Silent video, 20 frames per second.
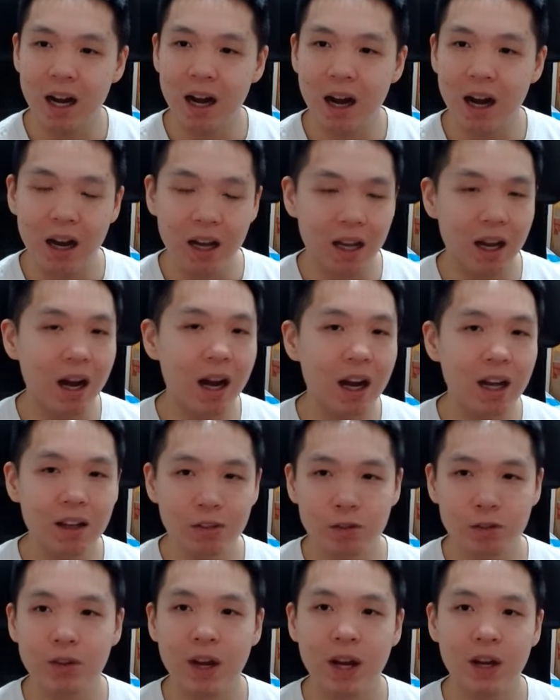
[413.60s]
I I
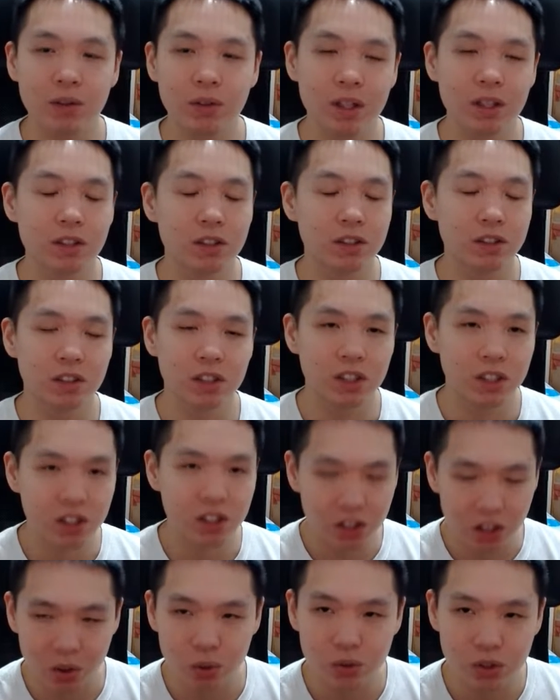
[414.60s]
have found it
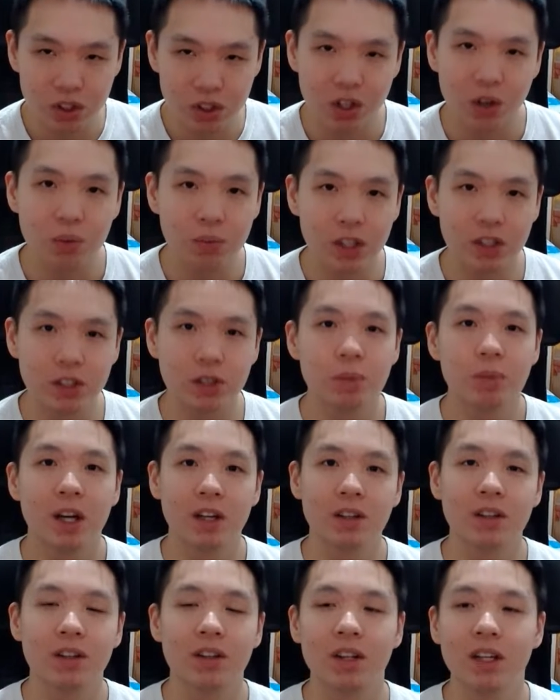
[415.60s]
so so much
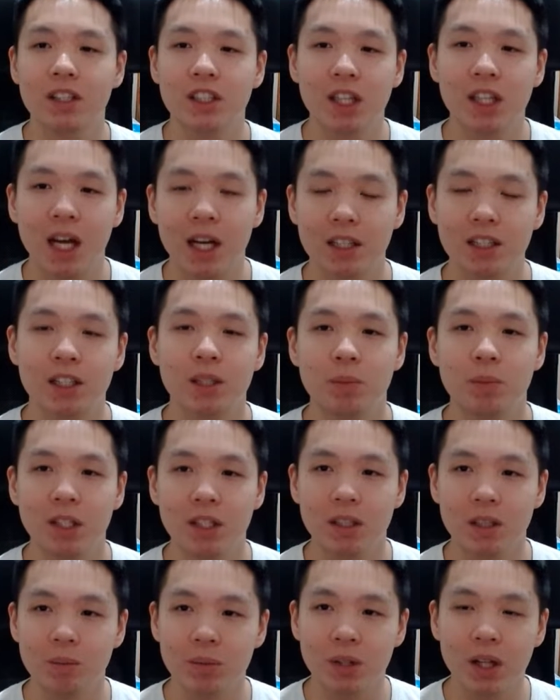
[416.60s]
better than
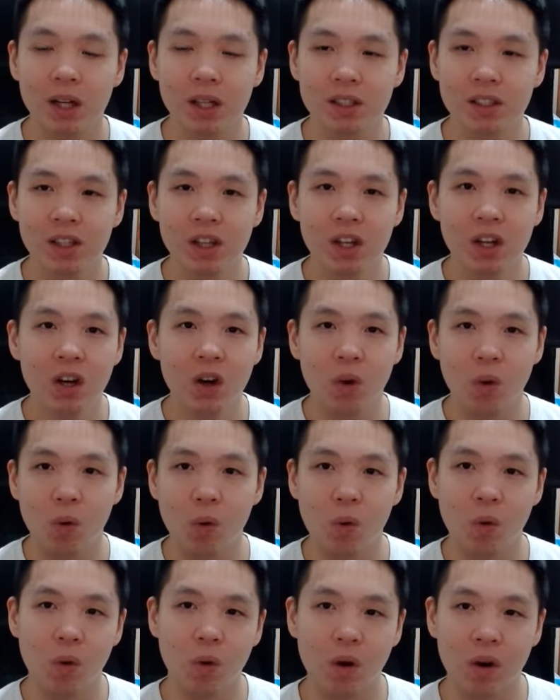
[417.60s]
ChatGPT Plus
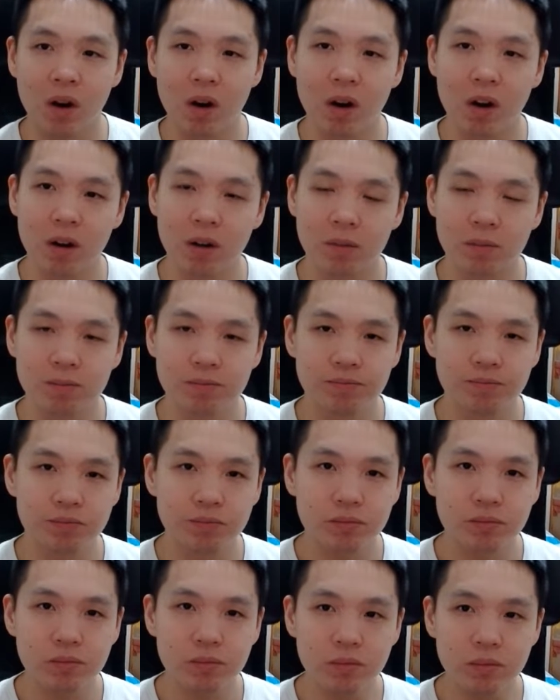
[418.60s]
or
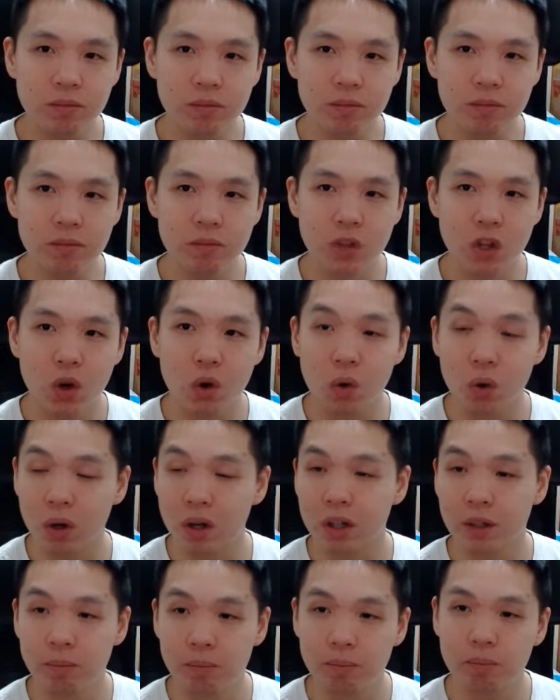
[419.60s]

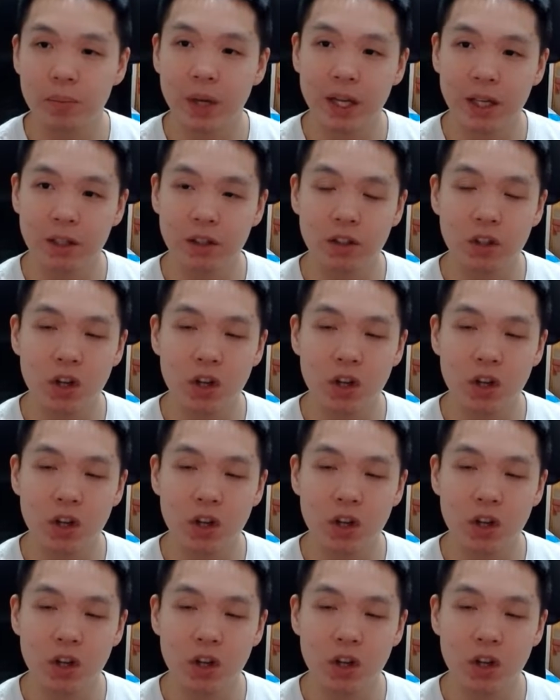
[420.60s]
or Bing